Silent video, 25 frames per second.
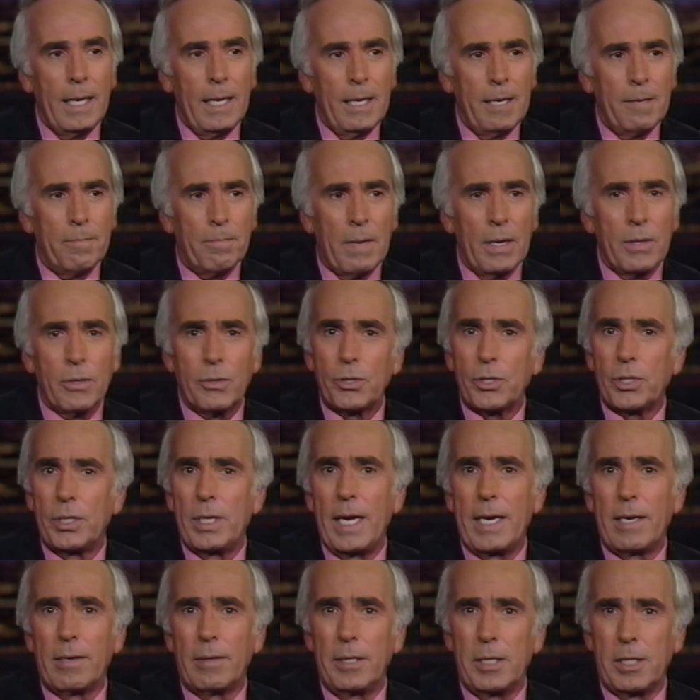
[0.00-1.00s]
Mother
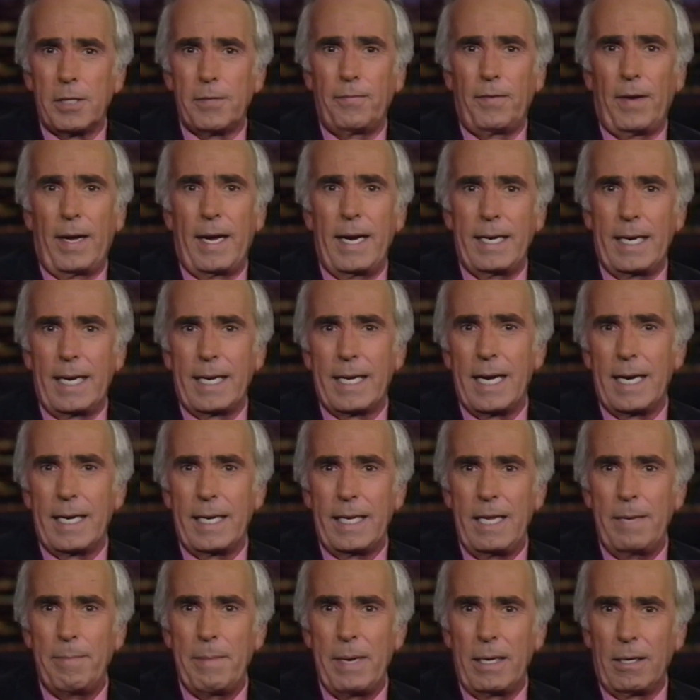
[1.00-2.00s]
Snyder is fine. I
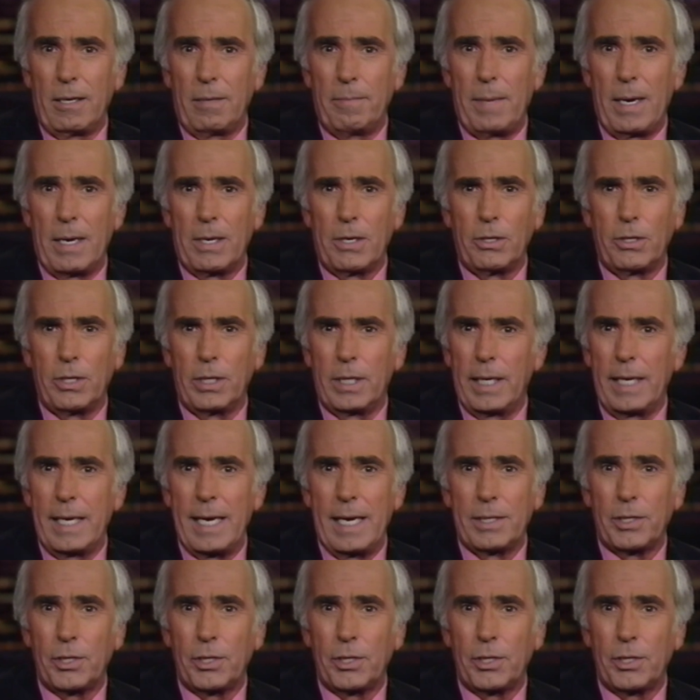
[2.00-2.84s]
got email about her today.